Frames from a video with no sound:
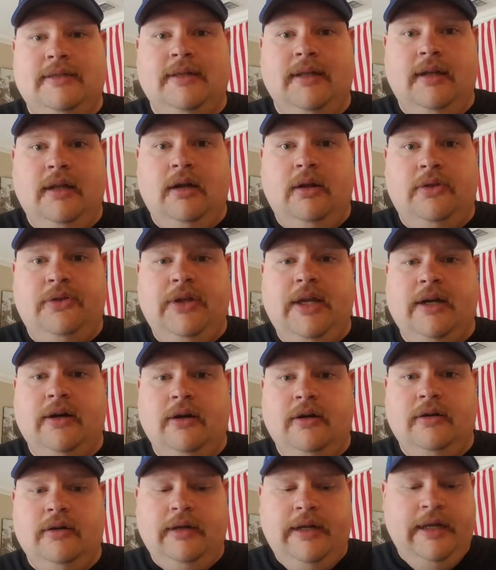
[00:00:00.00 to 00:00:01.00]
a little
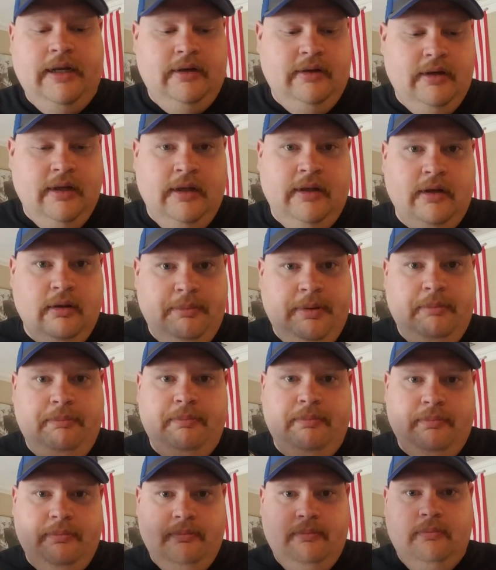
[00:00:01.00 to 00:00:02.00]
thicker and a little bit
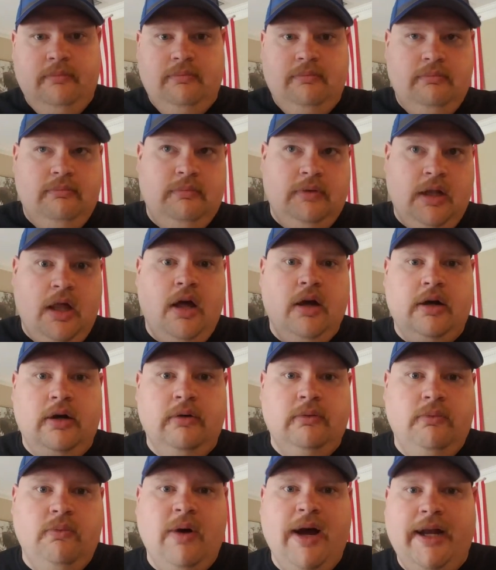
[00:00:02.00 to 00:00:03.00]
longer,
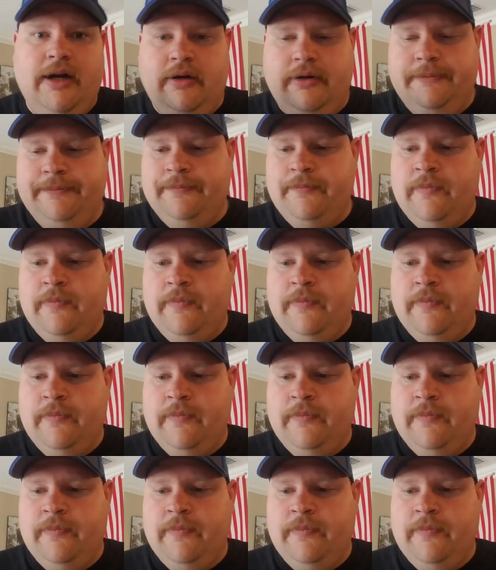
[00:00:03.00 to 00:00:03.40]
wider.